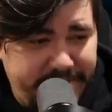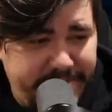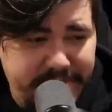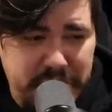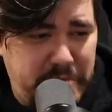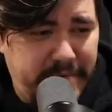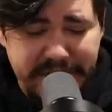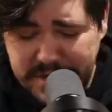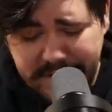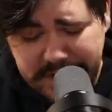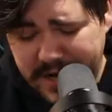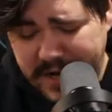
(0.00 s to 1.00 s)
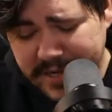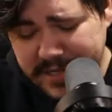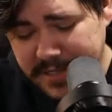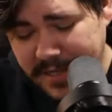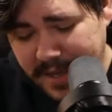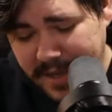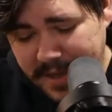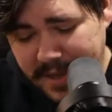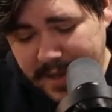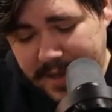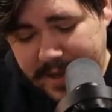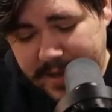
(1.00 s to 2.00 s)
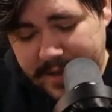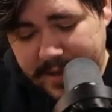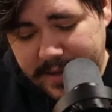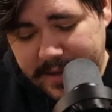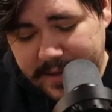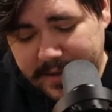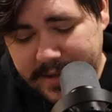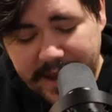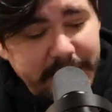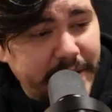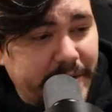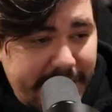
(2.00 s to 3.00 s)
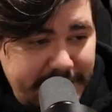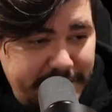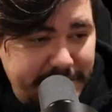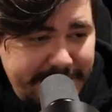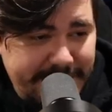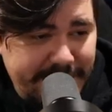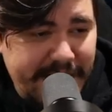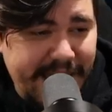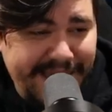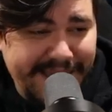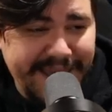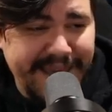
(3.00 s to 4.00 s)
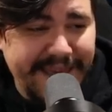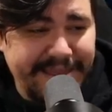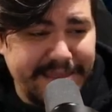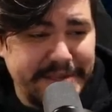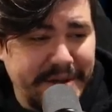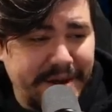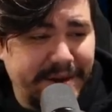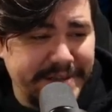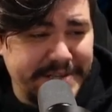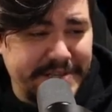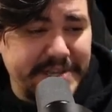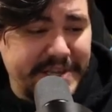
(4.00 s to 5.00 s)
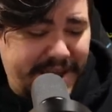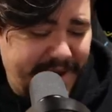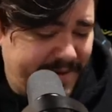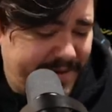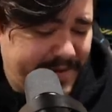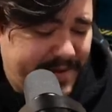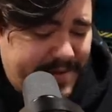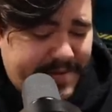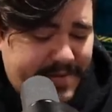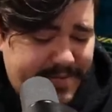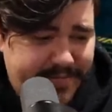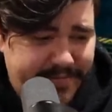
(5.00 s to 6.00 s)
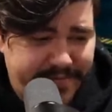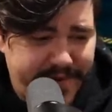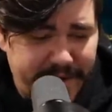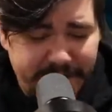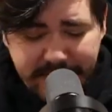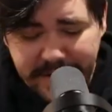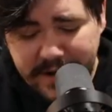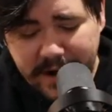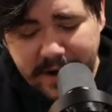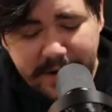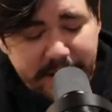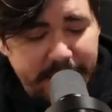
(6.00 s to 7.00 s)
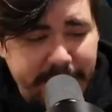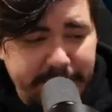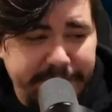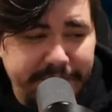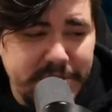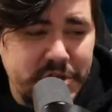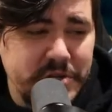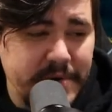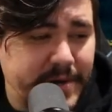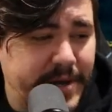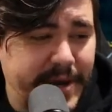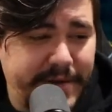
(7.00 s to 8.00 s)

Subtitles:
no resource cost. Kind of cracked. Okay, this card is insane. Very good card. I feel so good